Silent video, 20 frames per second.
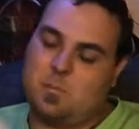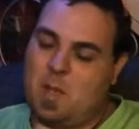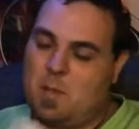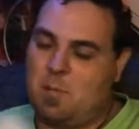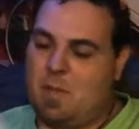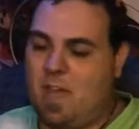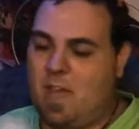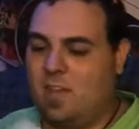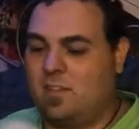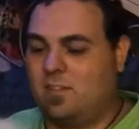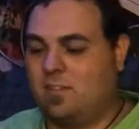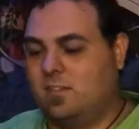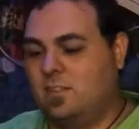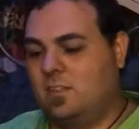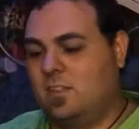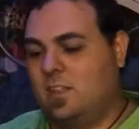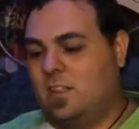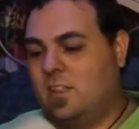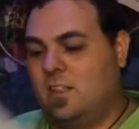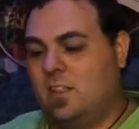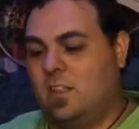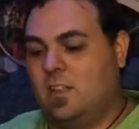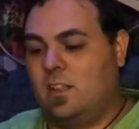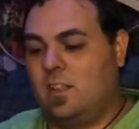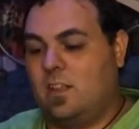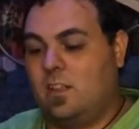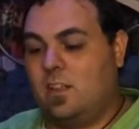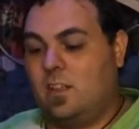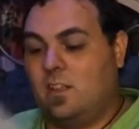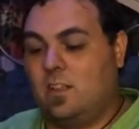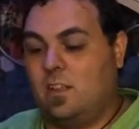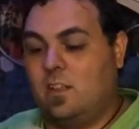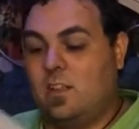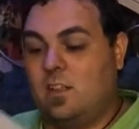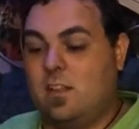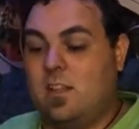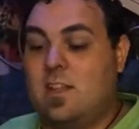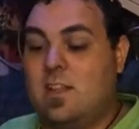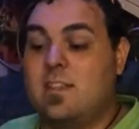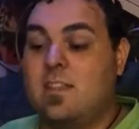My bad.
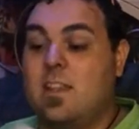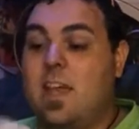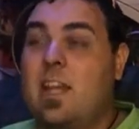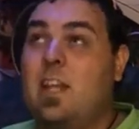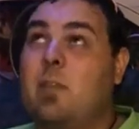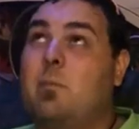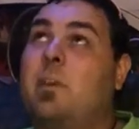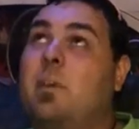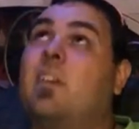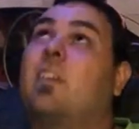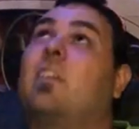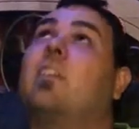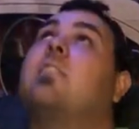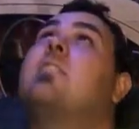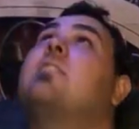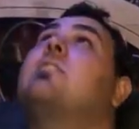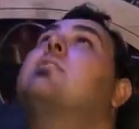This light up here